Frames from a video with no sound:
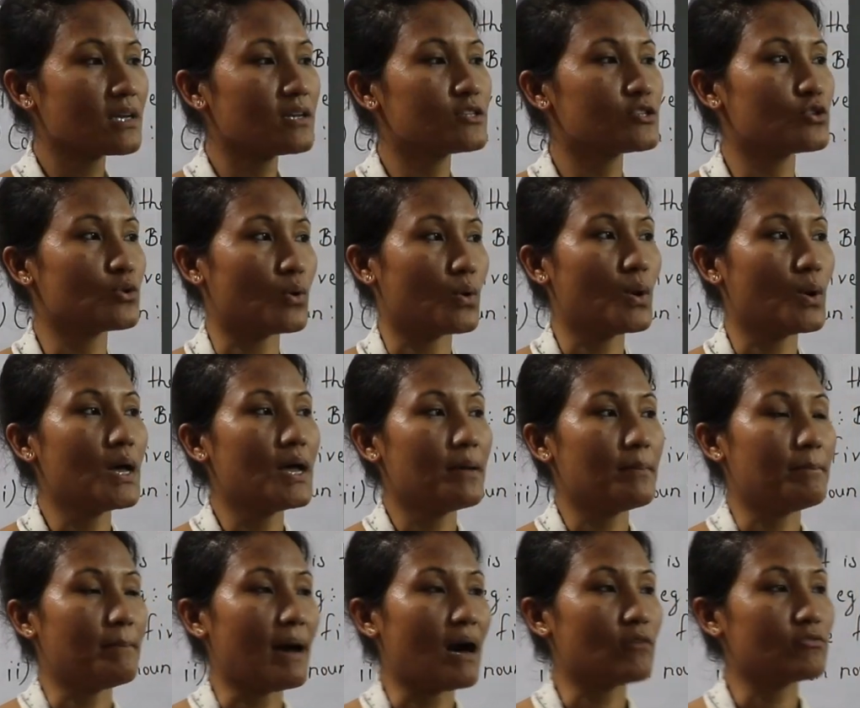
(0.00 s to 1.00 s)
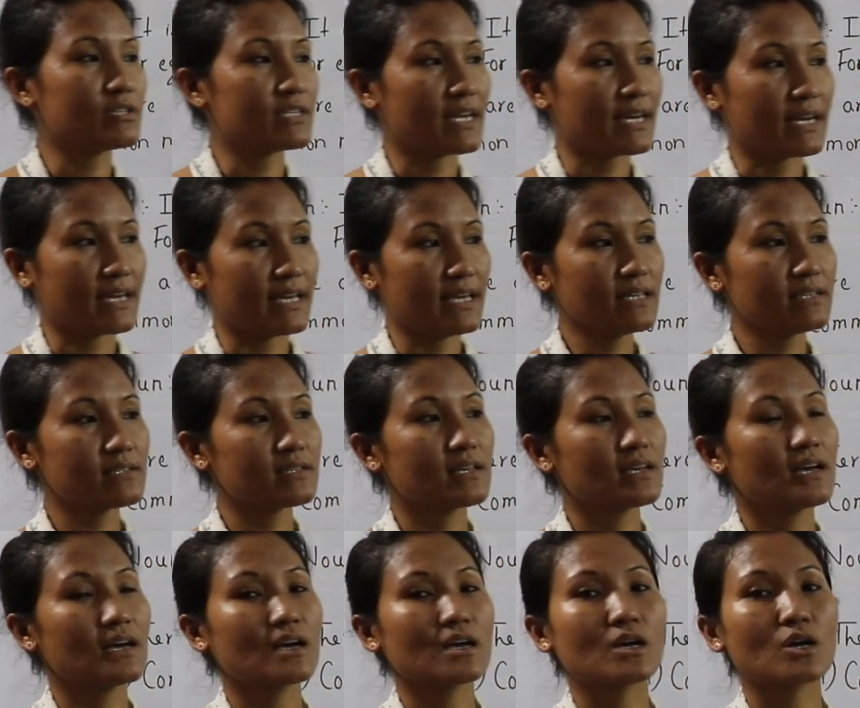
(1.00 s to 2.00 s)
So, mountain is
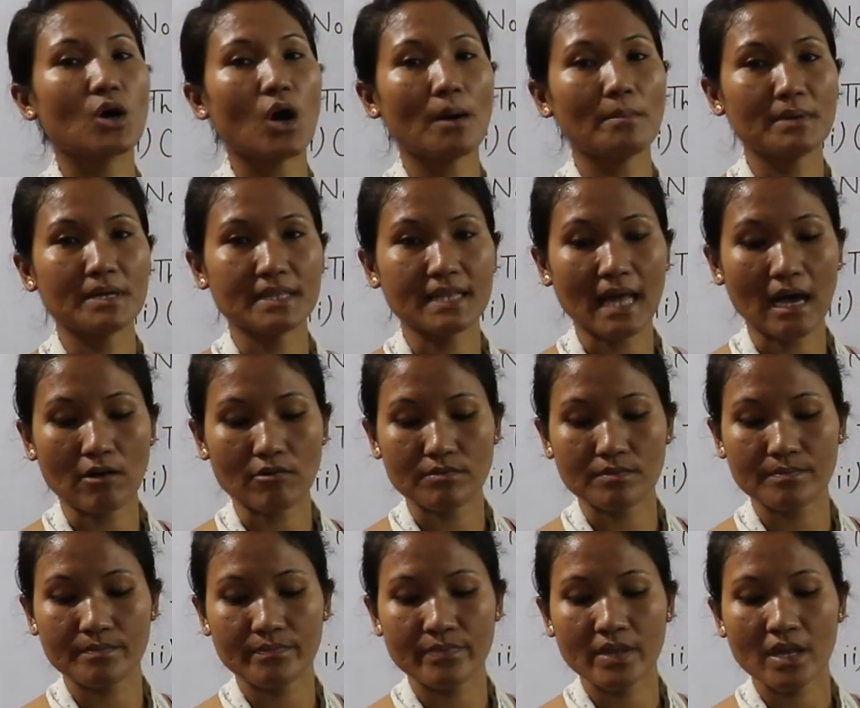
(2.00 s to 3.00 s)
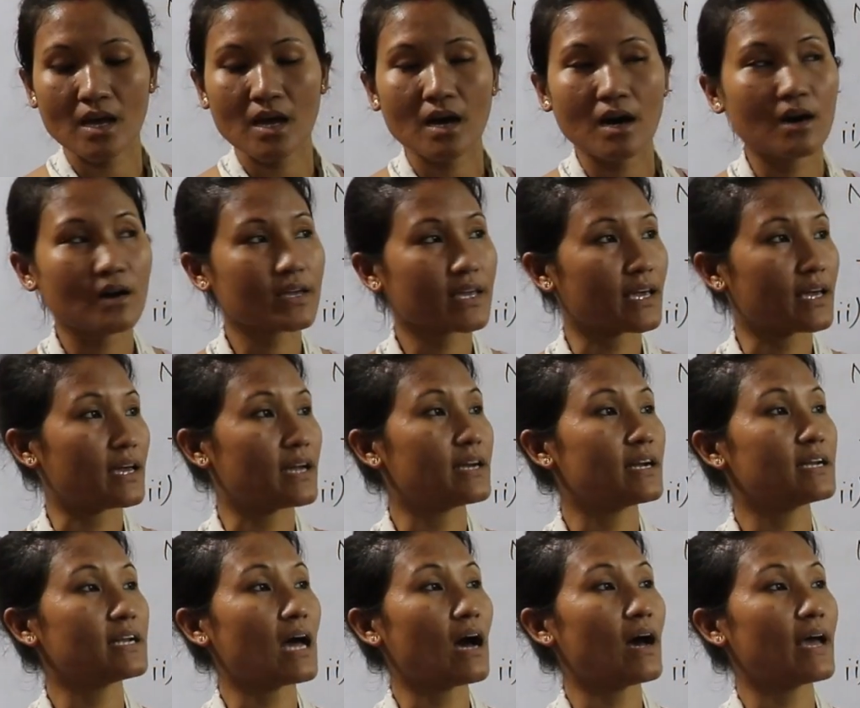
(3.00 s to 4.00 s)
common noun. Okay,
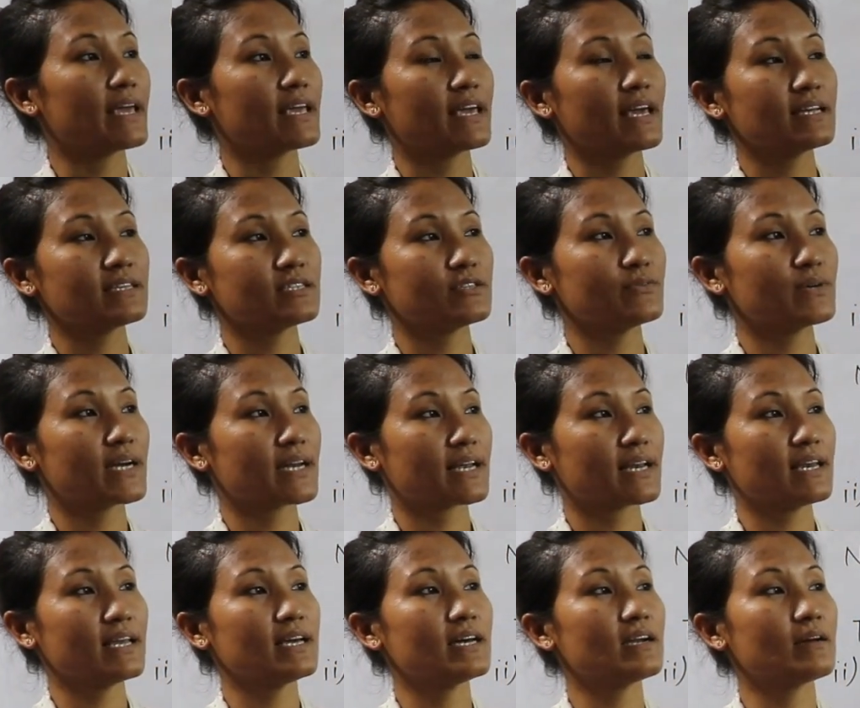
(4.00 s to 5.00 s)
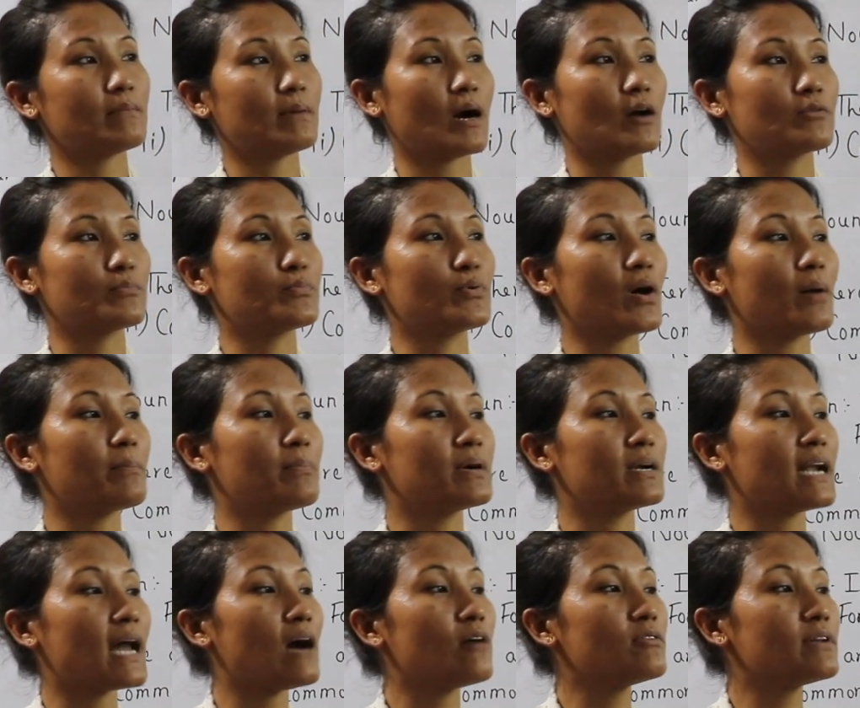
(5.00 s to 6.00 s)
now I guess you are clear about proper
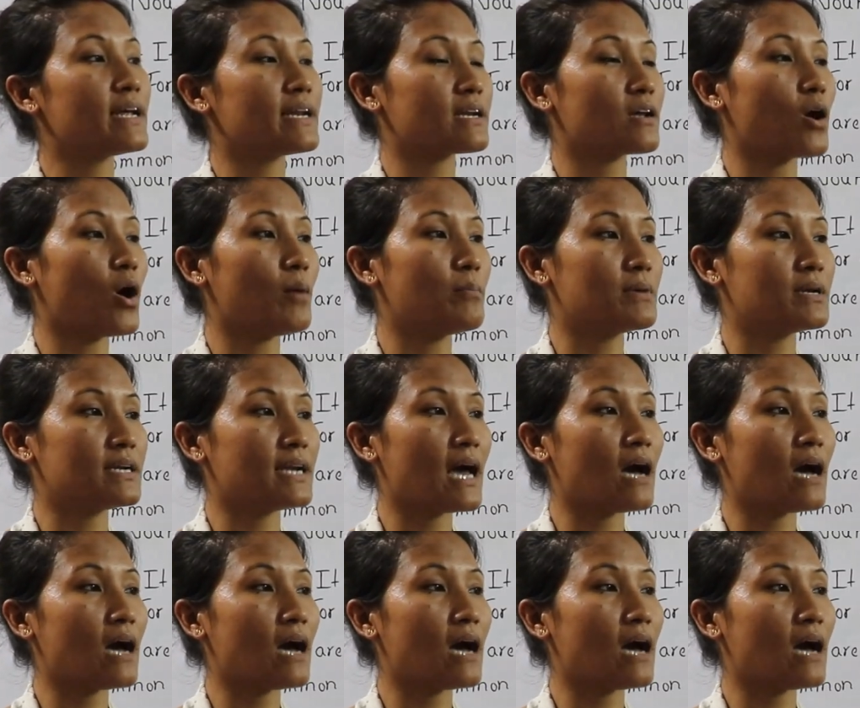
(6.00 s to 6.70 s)
noun and common